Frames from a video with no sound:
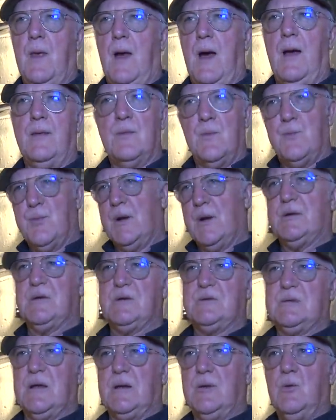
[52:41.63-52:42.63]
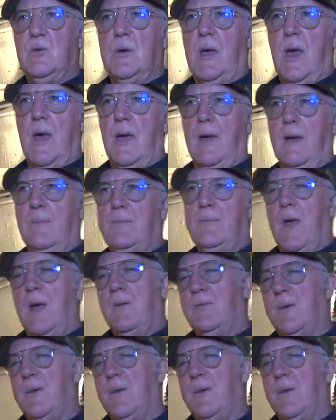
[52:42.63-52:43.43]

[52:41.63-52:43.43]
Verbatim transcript: And the British said, okay,